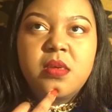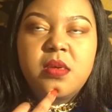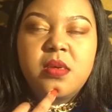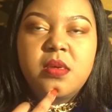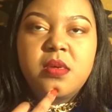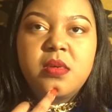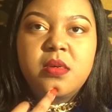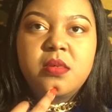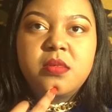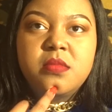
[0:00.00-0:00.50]

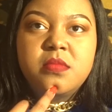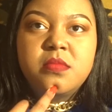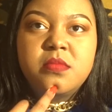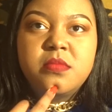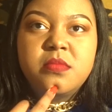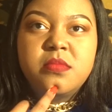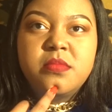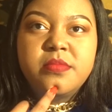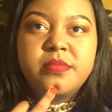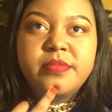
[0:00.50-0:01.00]

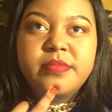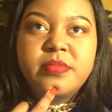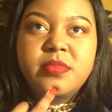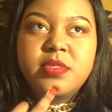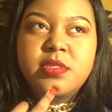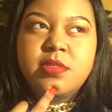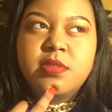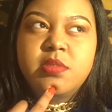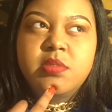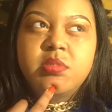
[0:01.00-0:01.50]
Um,
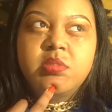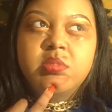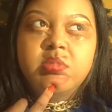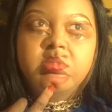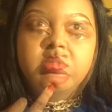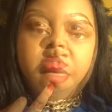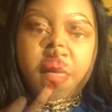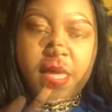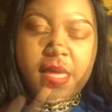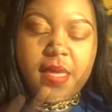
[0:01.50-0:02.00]

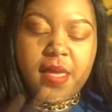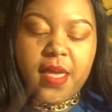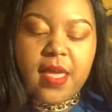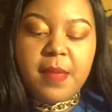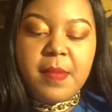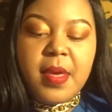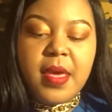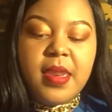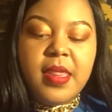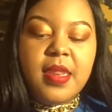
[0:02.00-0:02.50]
they
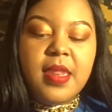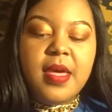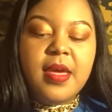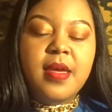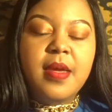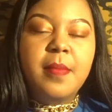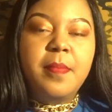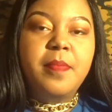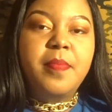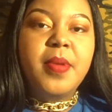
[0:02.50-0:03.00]
came out in
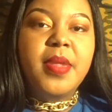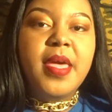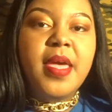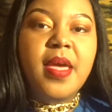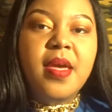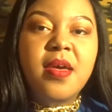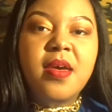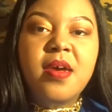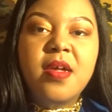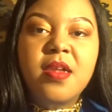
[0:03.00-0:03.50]
like a
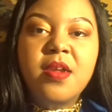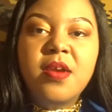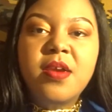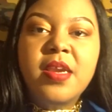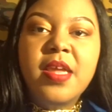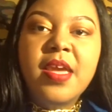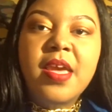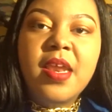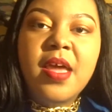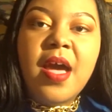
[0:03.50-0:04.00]
black color and
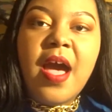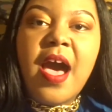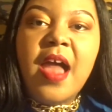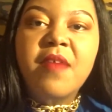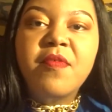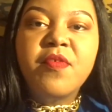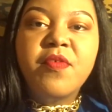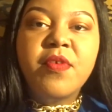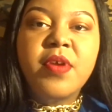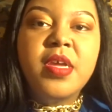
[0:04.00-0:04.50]
they had an
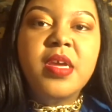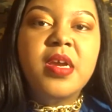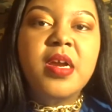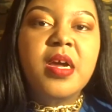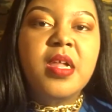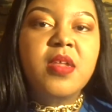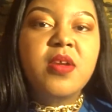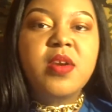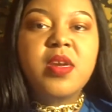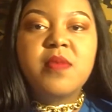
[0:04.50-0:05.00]
olive green
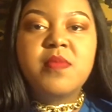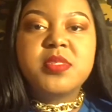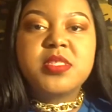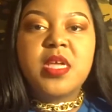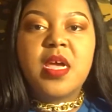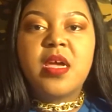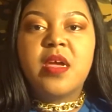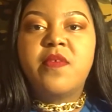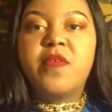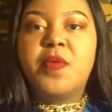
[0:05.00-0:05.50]
color that was
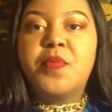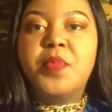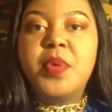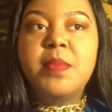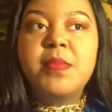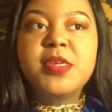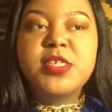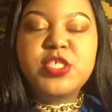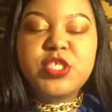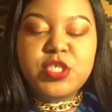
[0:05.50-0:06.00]
like a
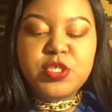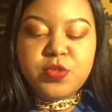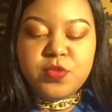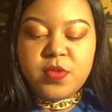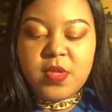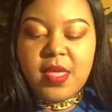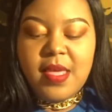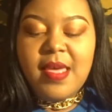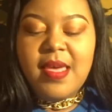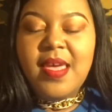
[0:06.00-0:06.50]
women's shoe.
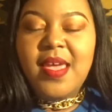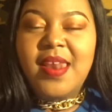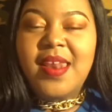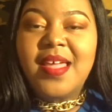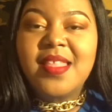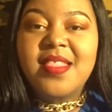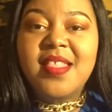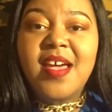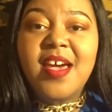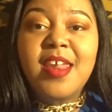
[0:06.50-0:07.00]
And
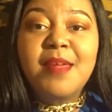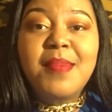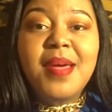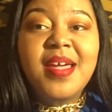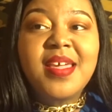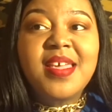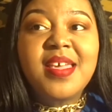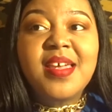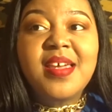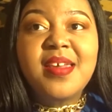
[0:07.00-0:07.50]
I thought
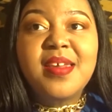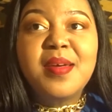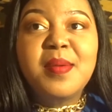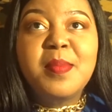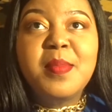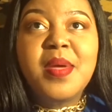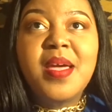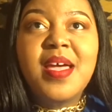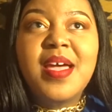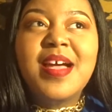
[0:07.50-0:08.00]
about getting
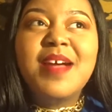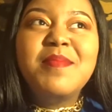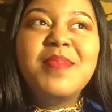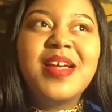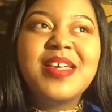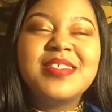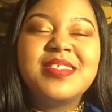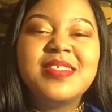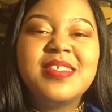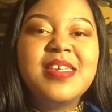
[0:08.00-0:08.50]
them. I mean,
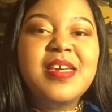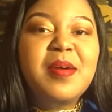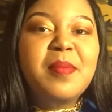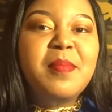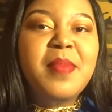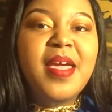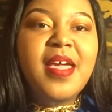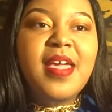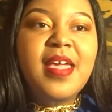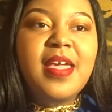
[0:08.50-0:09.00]
I still
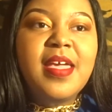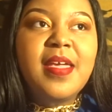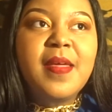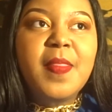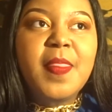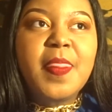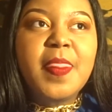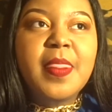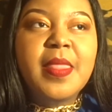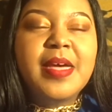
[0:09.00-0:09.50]
may.
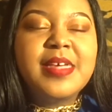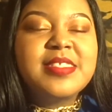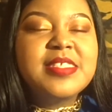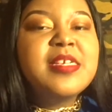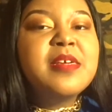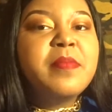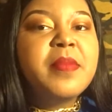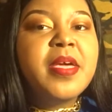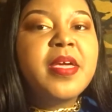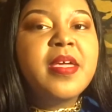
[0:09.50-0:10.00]
I
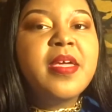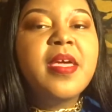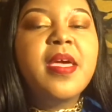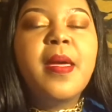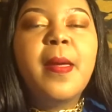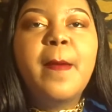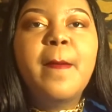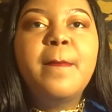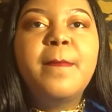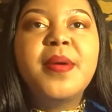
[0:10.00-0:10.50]
still may.
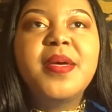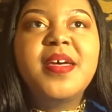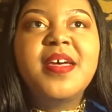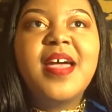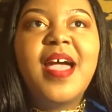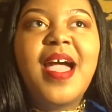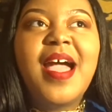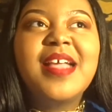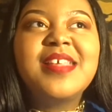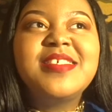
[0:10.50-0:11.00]

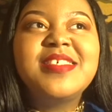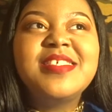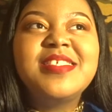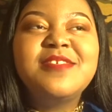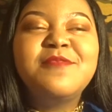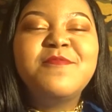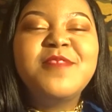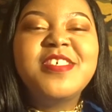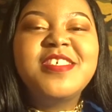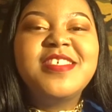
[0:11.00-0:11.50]
But I
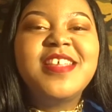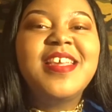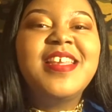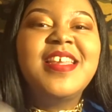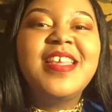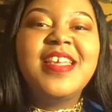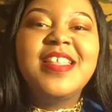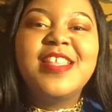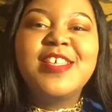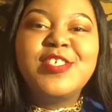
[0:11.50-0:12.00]
just wish they
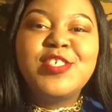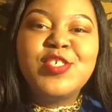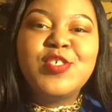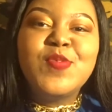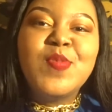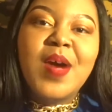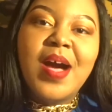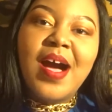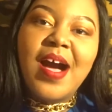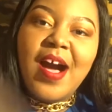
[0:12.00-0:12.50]
did the
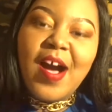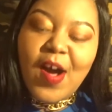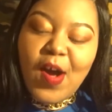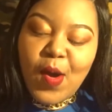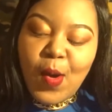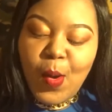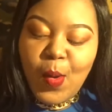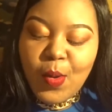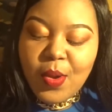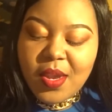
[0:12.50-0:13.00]
shoe
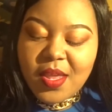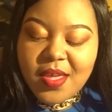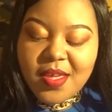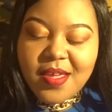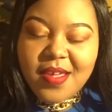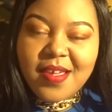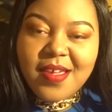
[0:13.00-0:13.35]
all,